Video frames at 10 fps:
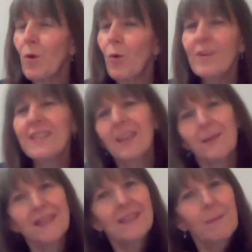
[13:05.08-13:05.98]
or he's going
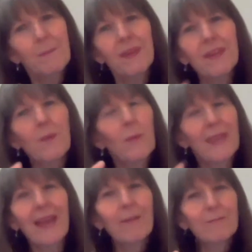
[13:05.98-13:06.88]
to be somebody that we
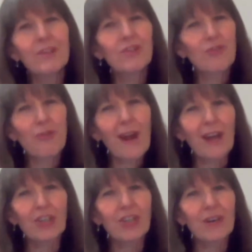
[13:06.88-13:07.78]
count as
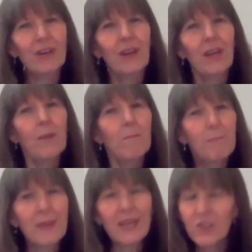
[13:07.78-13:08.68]
trash
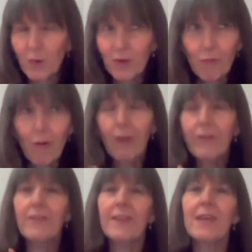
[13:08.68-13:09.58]
because we'd
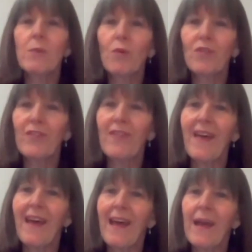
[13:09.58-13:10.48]
rather that he wasn't
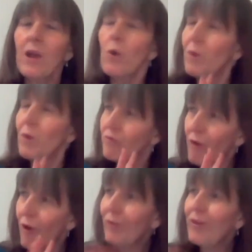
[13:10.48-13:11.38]
there. We'd
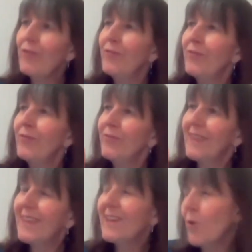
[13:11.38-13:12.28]
rather
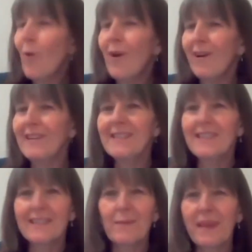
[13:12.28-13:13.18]
he quietly
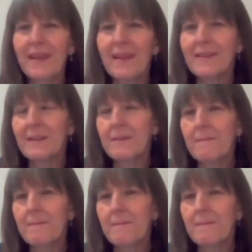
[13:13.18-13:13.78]
disappeared.